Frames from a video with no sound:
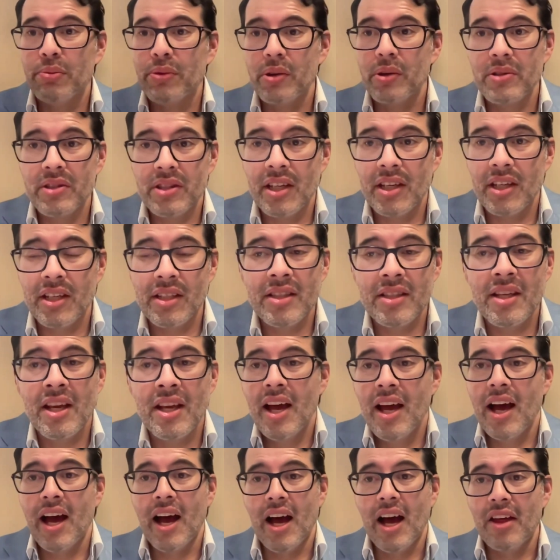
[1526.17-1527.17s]
those things
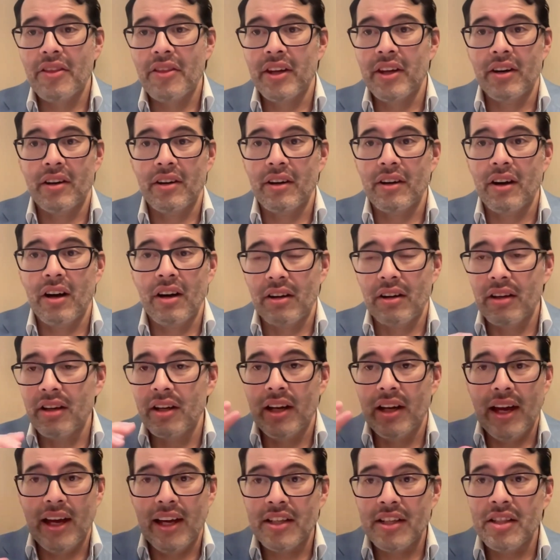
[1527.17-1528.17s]
that are going
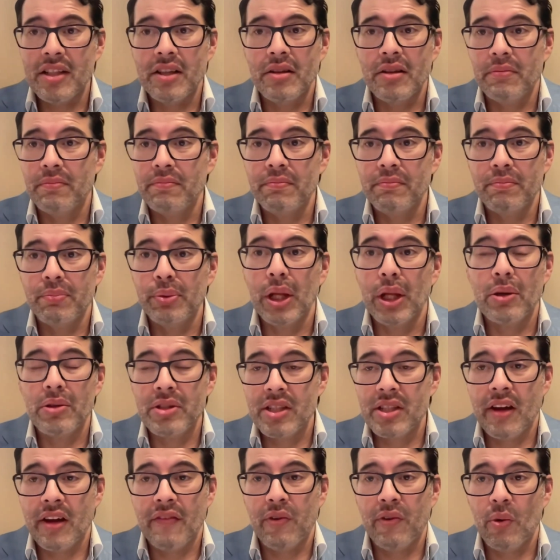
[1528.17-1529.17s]
to actually blow
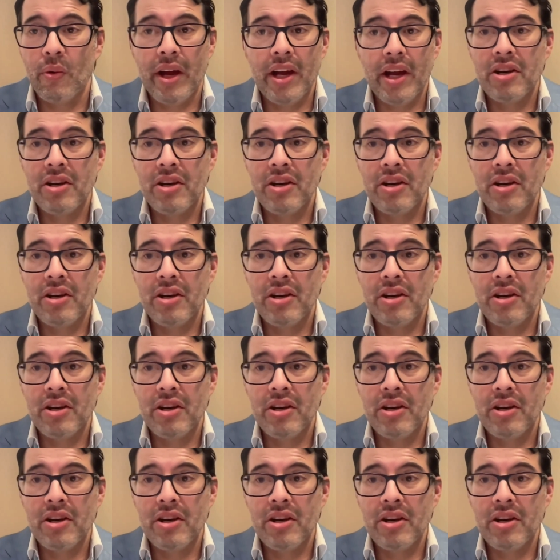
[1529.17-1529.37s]
stuff away,